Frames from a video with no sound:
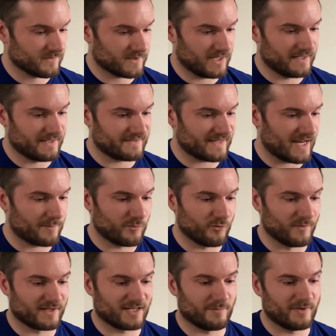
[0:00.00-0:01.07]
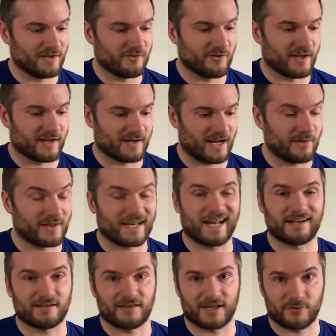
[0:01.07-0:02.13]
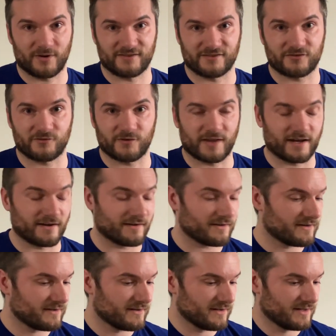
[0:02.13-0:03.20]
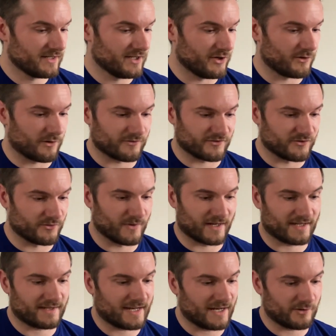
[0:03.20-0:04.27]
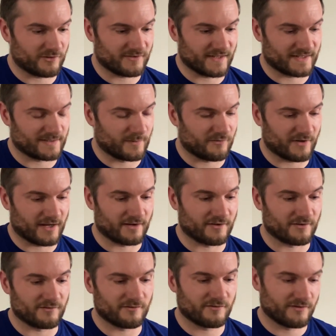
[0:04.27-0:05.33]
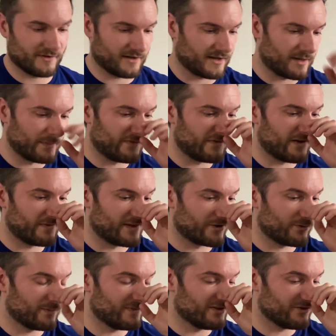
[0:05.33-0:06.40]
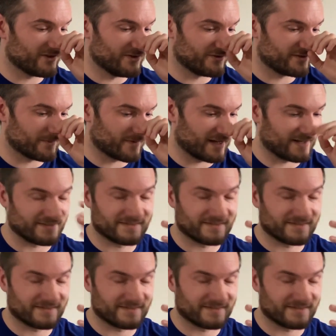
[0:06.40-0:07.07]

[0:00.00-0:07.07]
And this ab movement can be like, I like hanging leg raises for that. You can also do like candlesticks, I'm a fan of. If you have the equipment, you can do some kind of